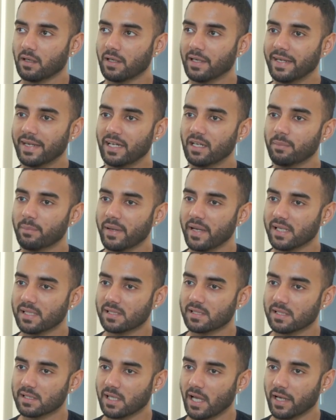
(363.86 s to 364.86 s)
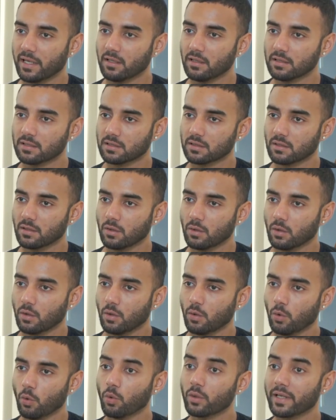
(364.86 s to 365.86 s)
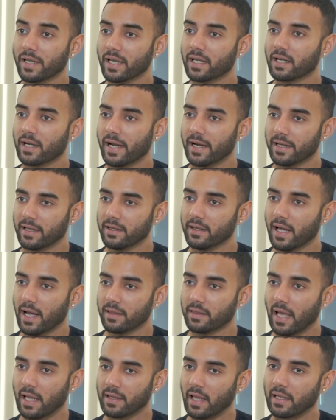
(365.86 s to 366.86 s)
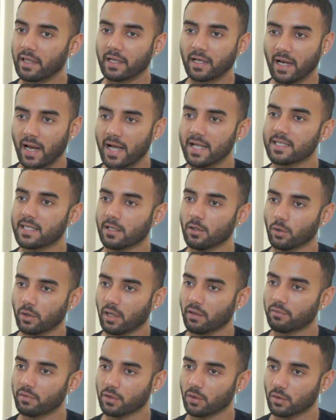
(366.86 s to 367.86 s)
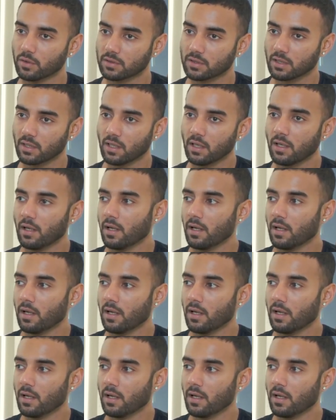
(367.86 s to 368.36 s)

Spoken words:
need-based designers who kick right in, and the clients are looking for those.